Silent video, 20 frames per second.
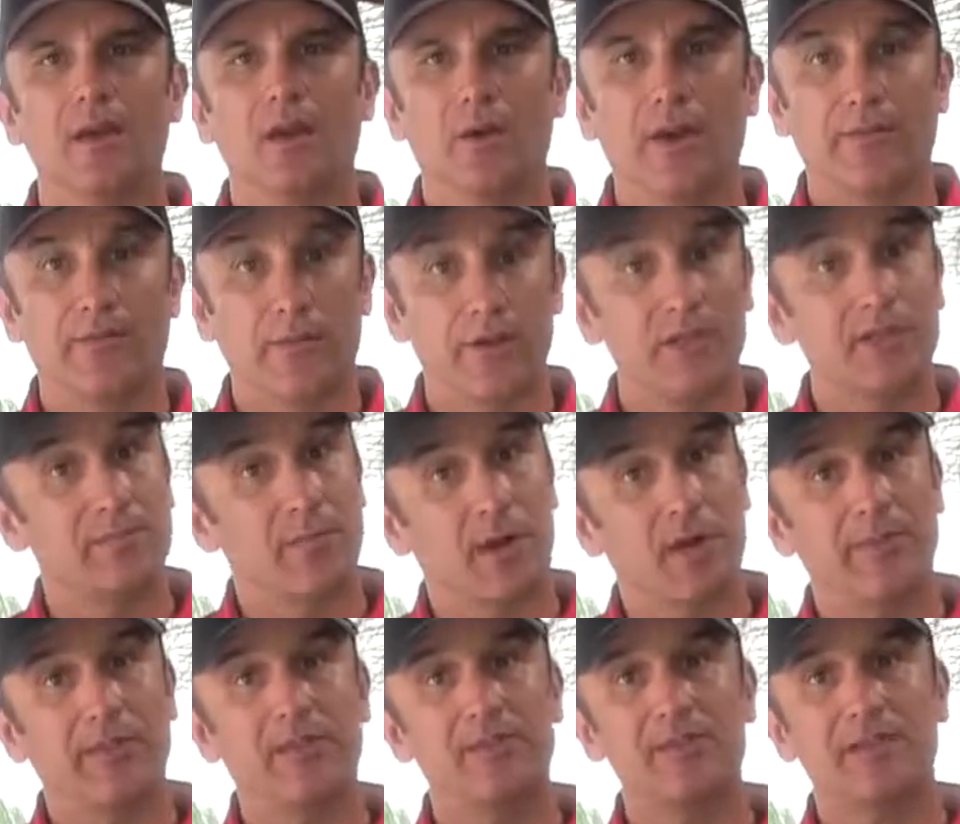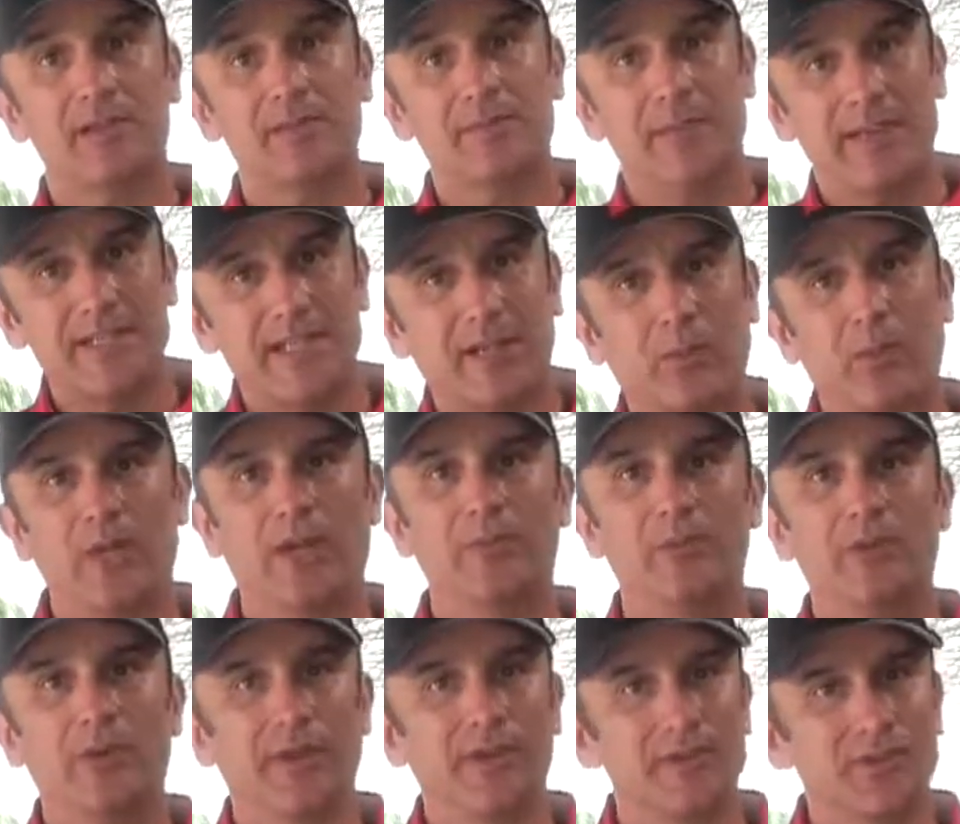All right, for this barbecue sauce, basically what I'm
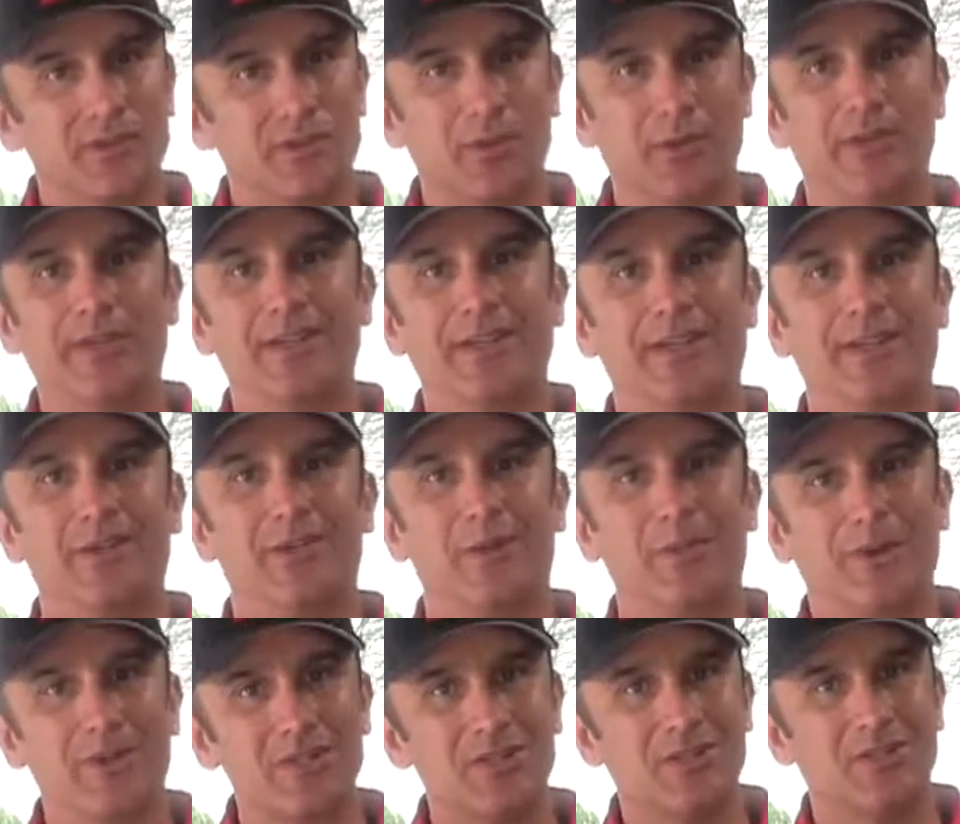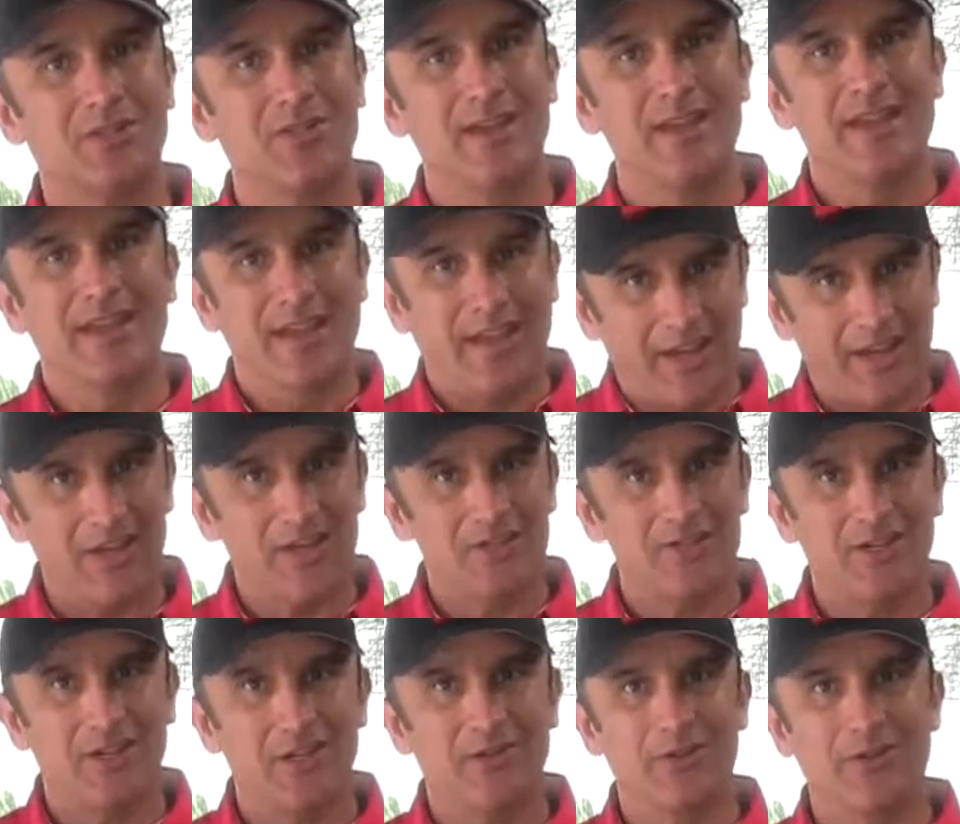doing is throwing together a bunch of
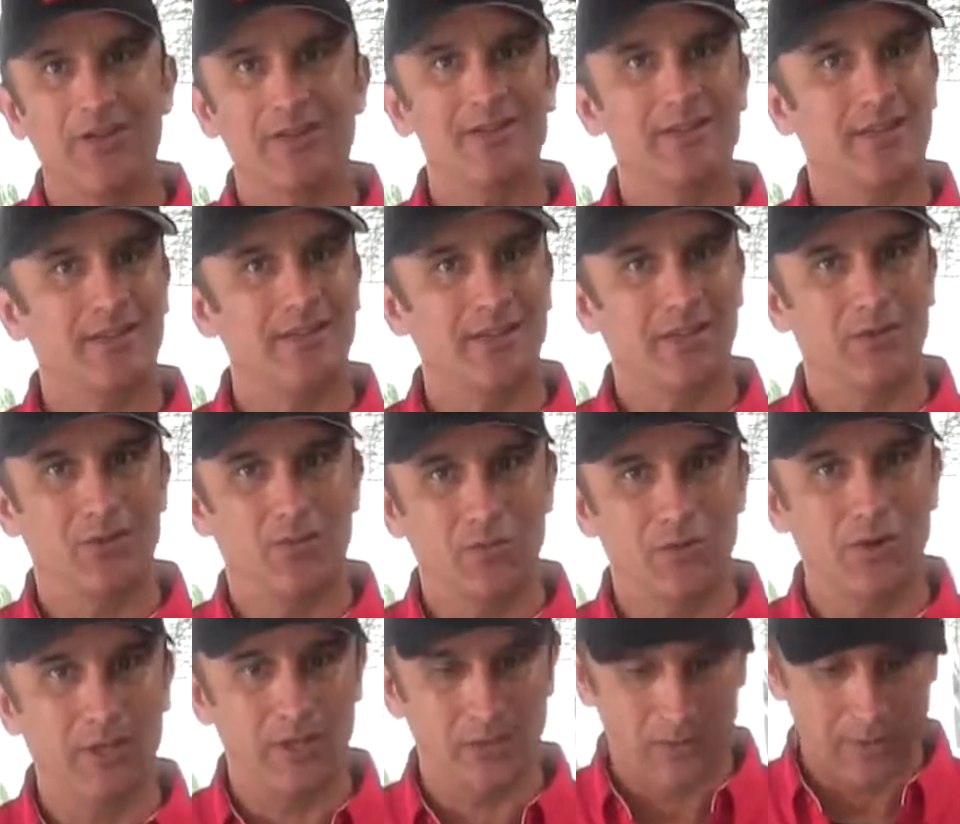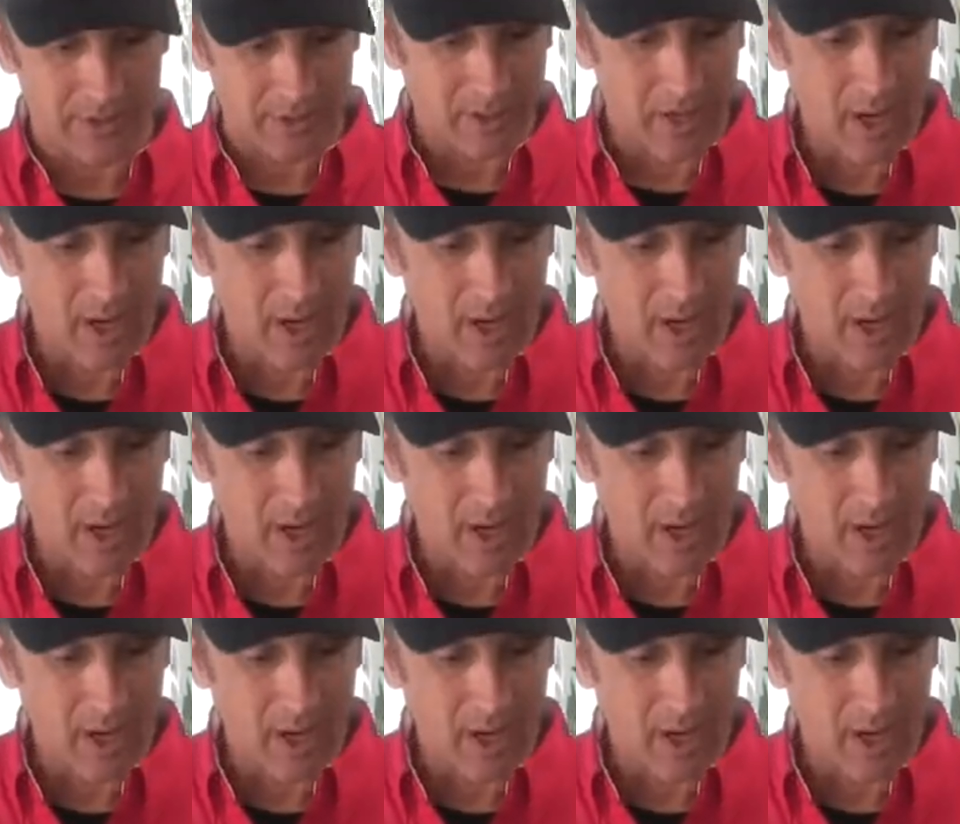Asian ingredients that I think really